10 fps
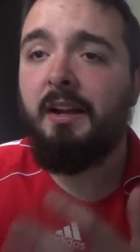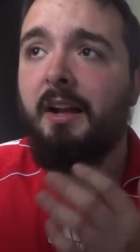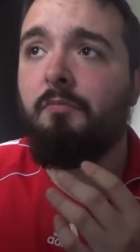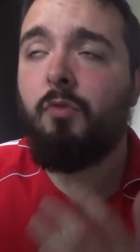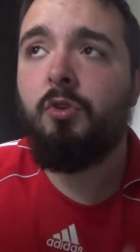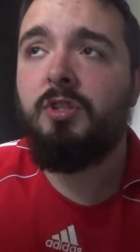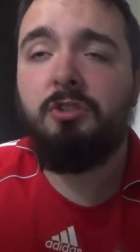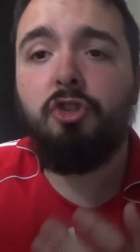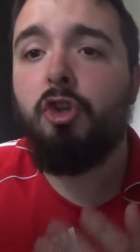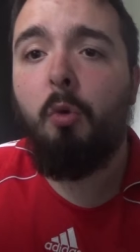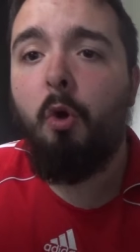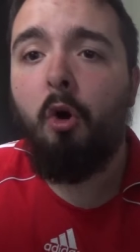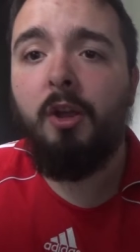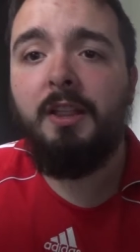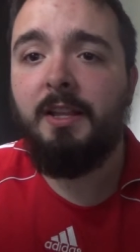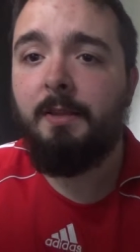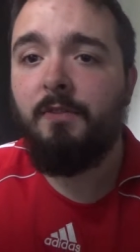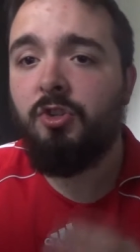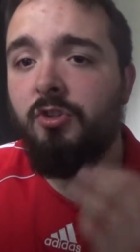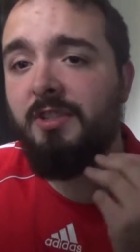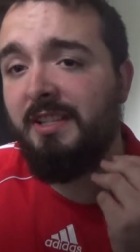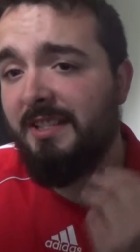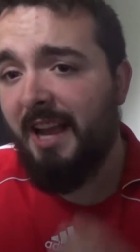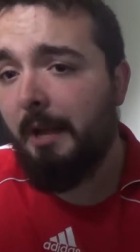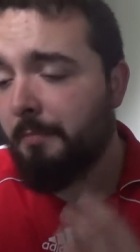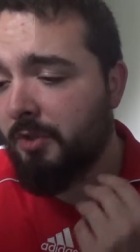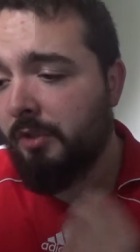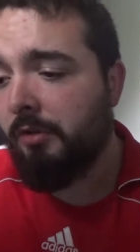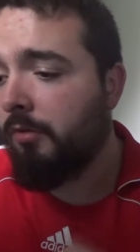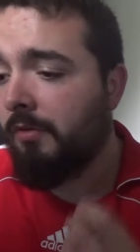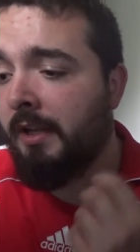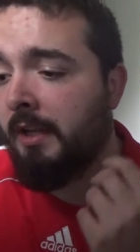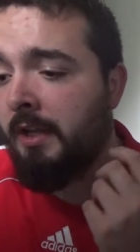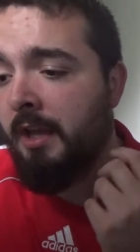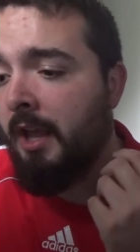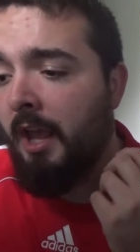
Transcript: and because it's so high in the divisions, it's absolutely